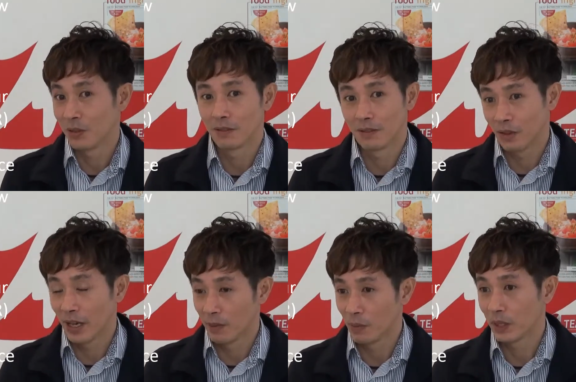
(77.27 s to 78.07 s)
We're very
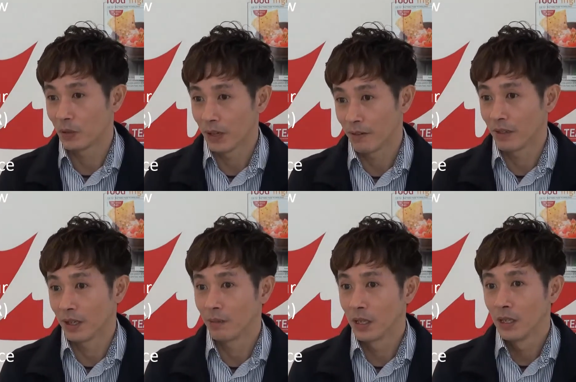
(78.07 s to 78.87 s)
happy to have
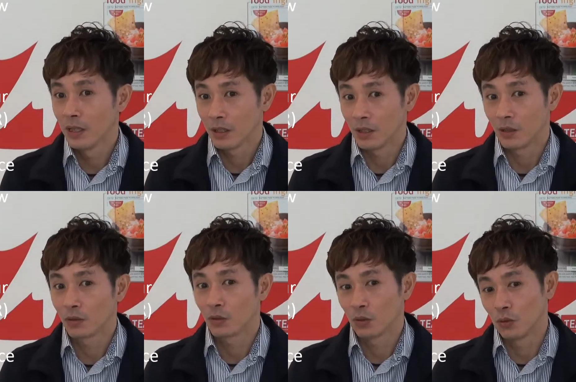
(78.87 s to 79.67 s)
them,
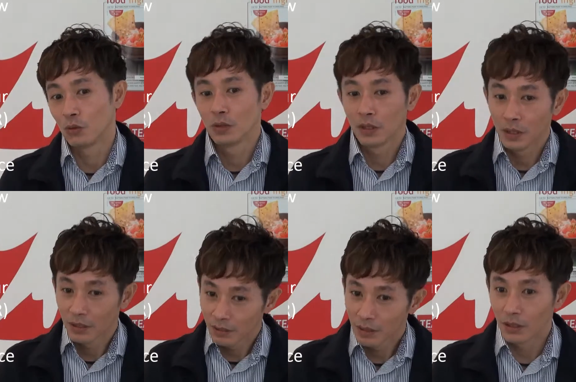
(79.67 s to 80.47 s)

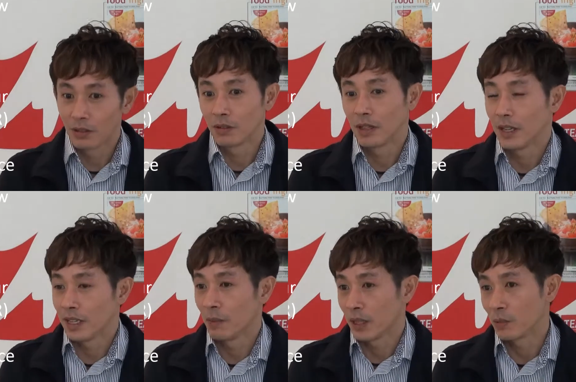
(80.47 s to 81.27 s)
to let
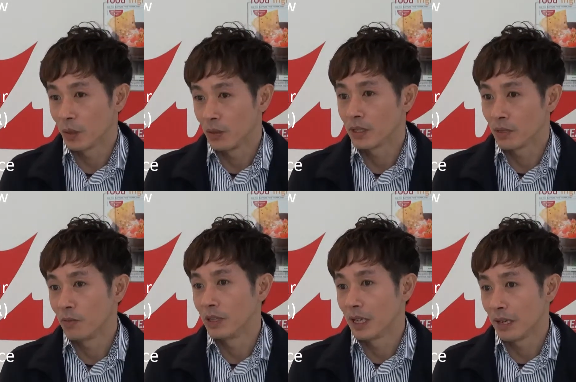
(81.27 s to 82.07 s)
them experience the
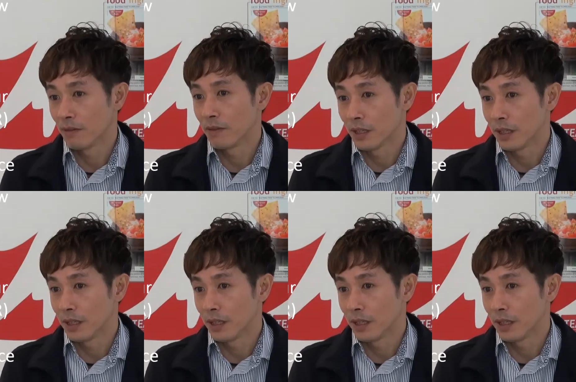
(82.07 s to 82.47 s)
real life